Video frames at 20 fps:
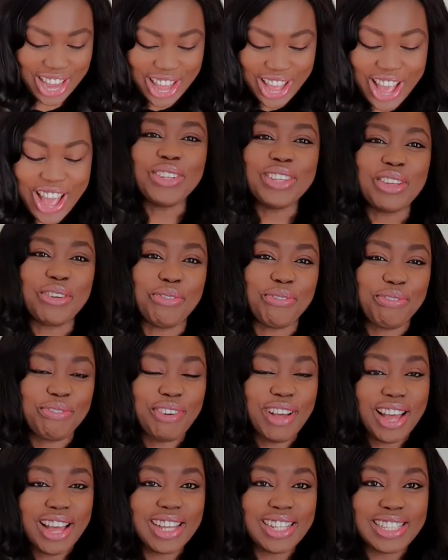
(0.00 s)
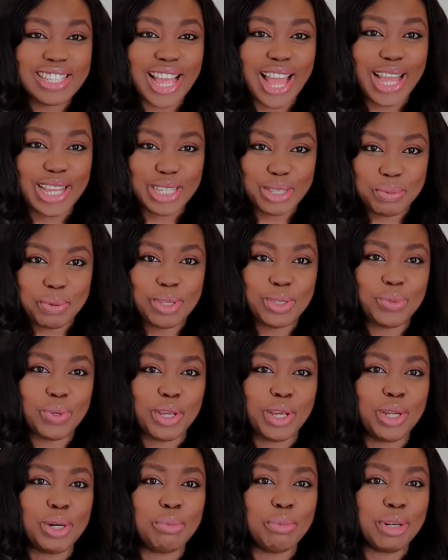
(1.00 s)
So the first expense
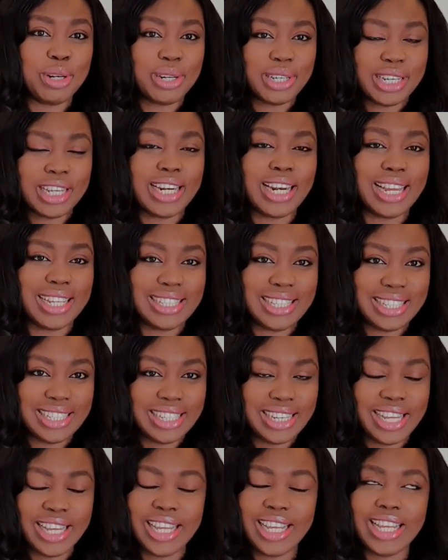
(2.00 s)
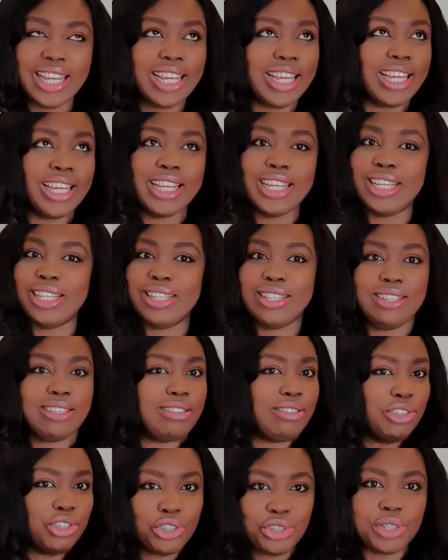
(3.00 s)
we're going to be looking at today
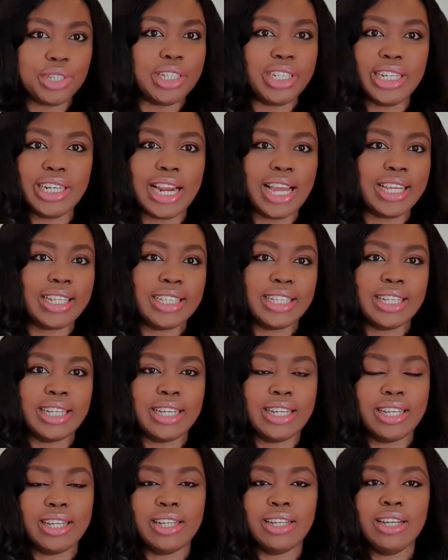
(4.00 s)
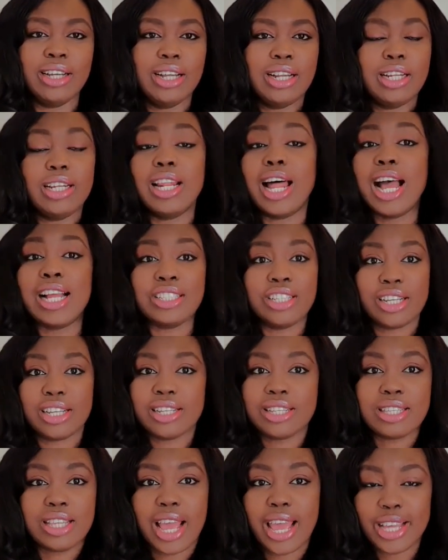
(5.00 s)
is usually like the
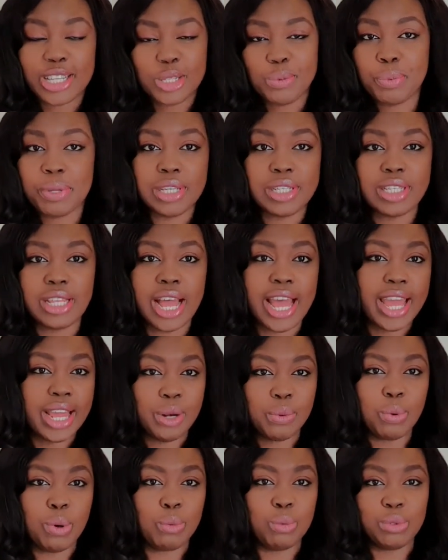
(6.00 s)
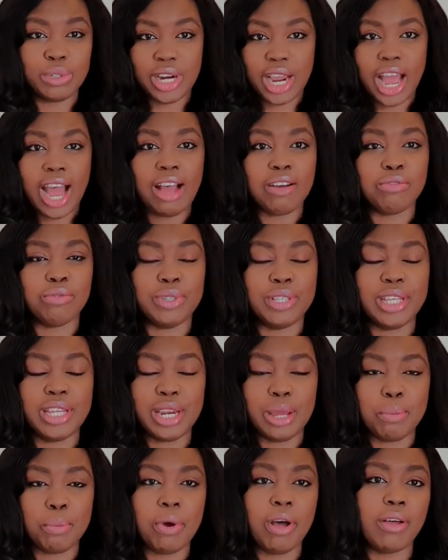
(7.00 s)
largest expense that anyone would have
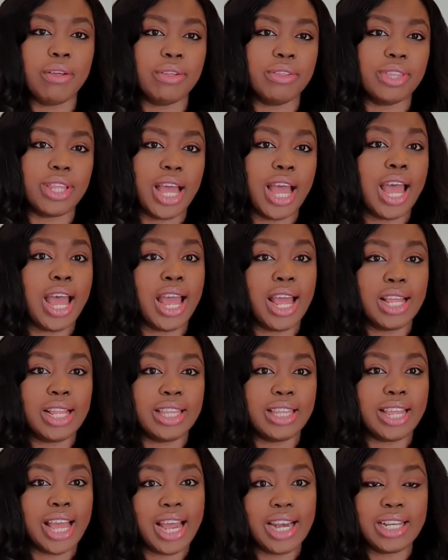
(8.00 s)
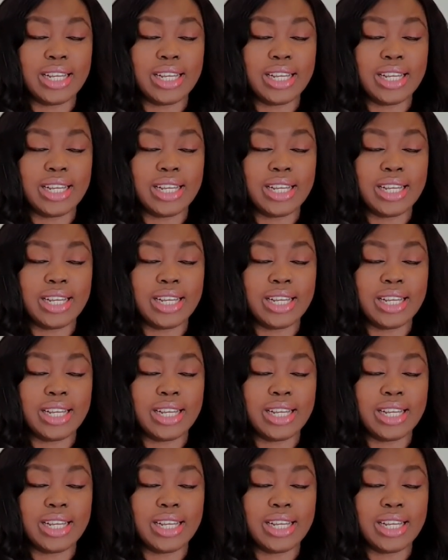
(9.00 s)
within a month, and that